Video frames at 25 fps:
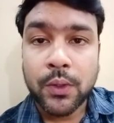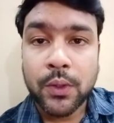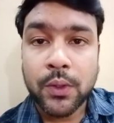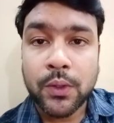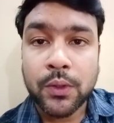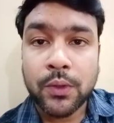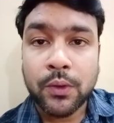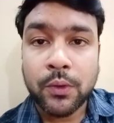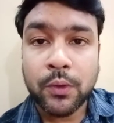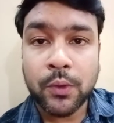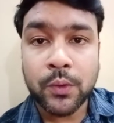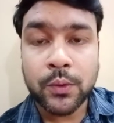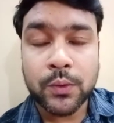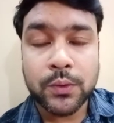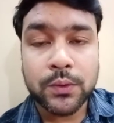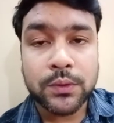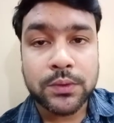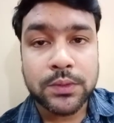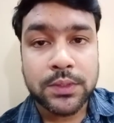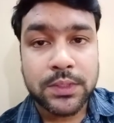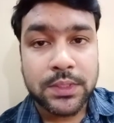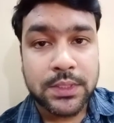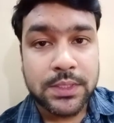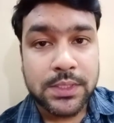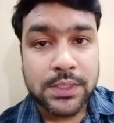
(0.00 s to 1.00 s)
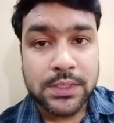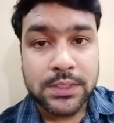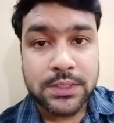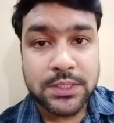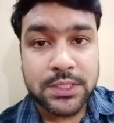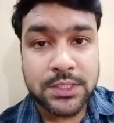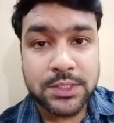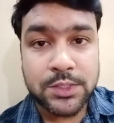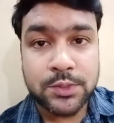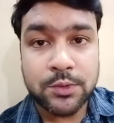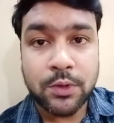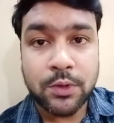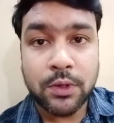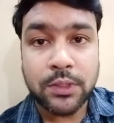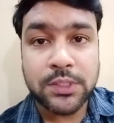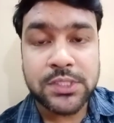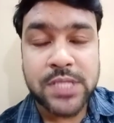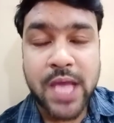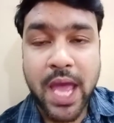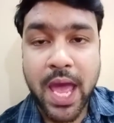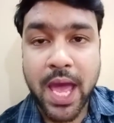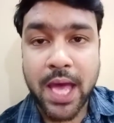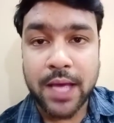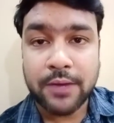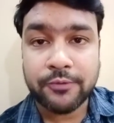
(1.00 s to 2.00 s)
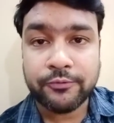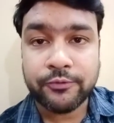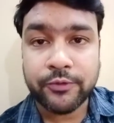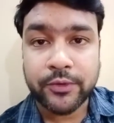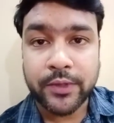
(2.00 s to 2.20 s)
who does not have